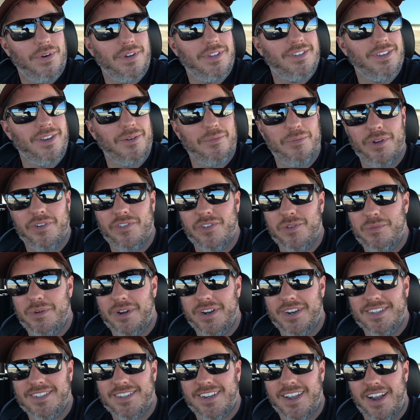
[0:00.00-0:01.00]
What's up
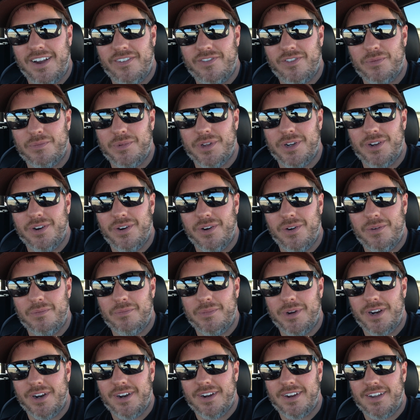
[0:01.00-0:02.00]
everybody, Scott from Enduro
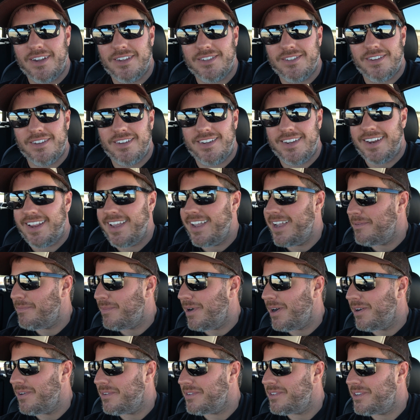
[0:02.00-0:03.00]
America. So today
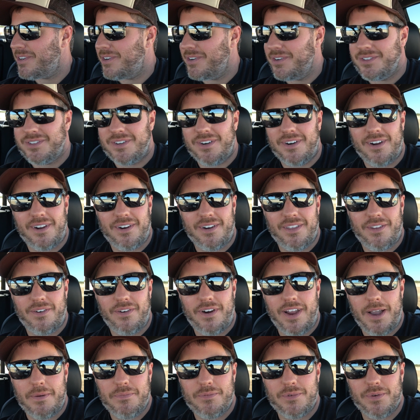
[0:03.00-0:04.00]
I'm out cruising around on the
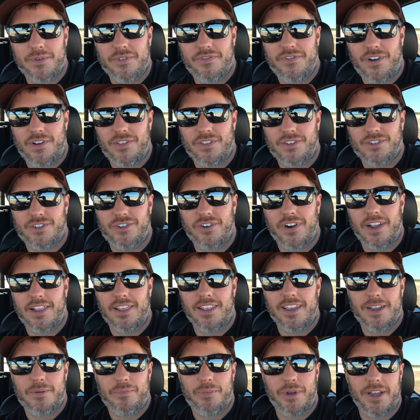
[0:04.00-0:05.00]
Raptor. We found this dry
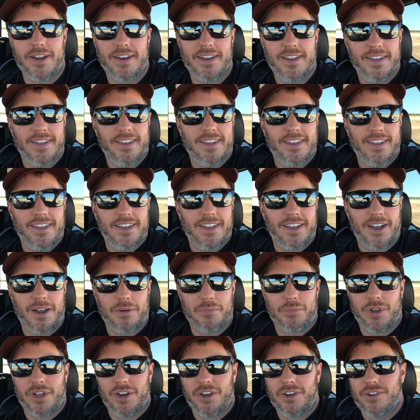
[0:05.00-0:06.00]
lake bed.
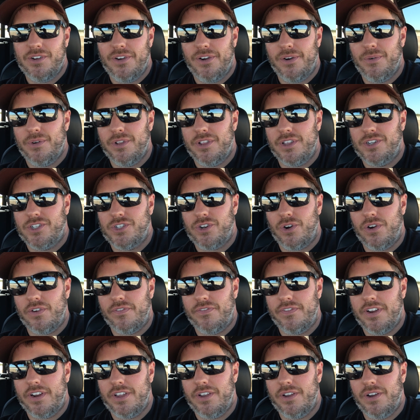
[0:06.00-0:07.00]
I'm gonna do a really short
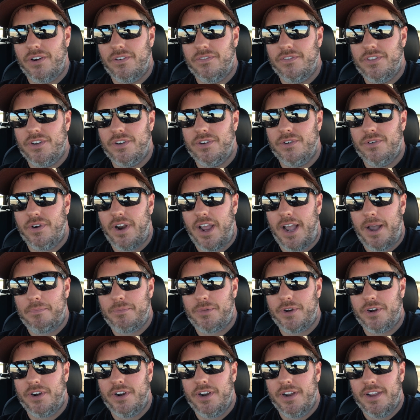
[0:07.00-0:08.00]
video of the new
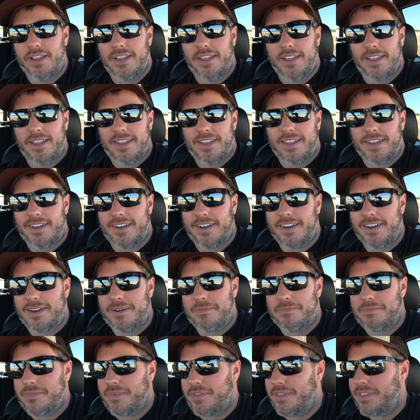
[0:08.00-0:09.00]
Raptor.
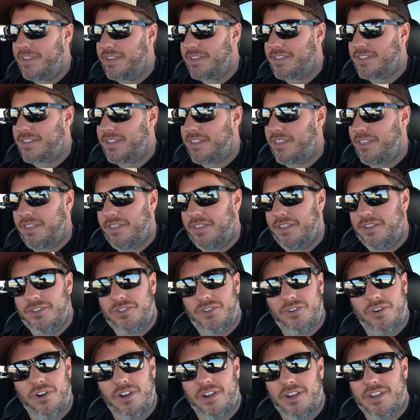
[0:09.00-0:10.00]
Um, this, this
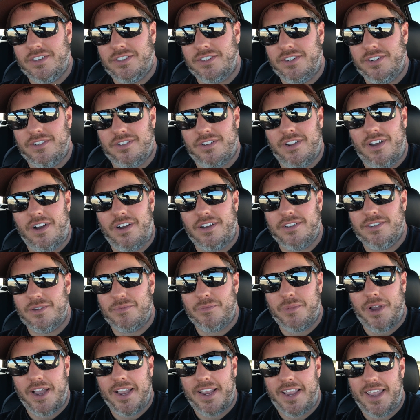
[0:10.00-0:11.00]
truck is just
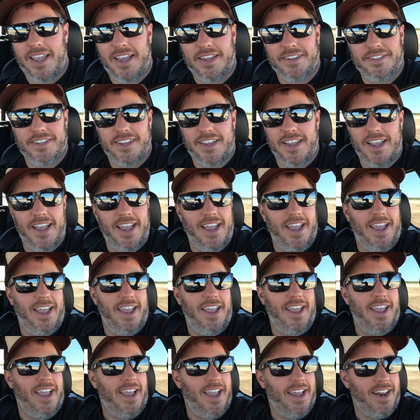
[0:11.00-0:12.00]
awesome. I can't say
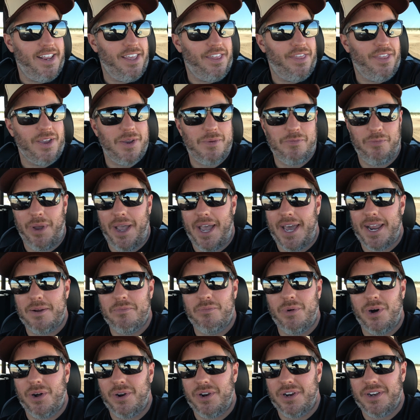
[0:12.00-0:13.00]
anything bad
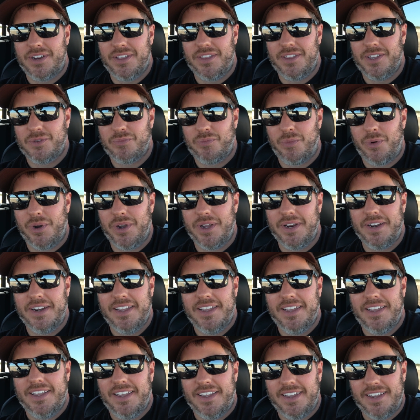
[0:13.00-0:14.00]
about it to this point.
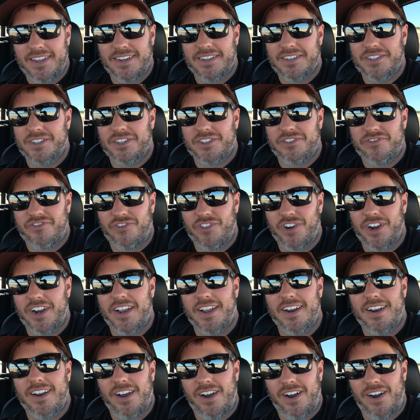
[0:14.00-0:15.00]
It is just
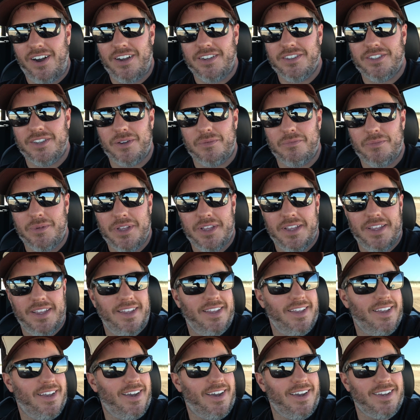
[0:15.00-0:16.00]
freaking awesome.
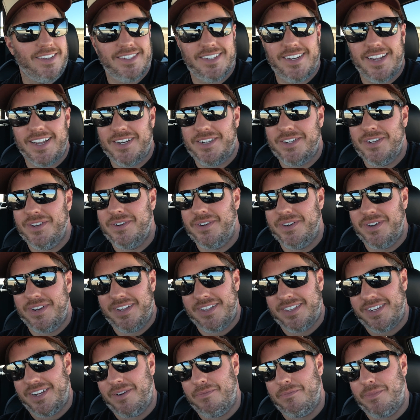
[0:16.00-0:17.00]
Uh, stay tuned,
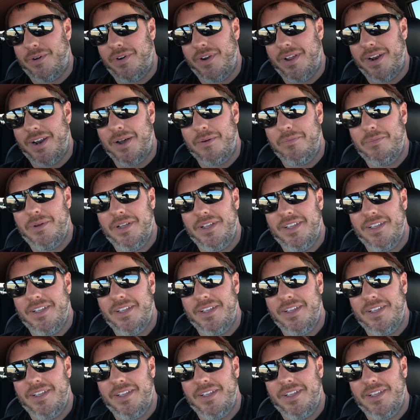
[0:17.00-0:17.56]
it's coming right up.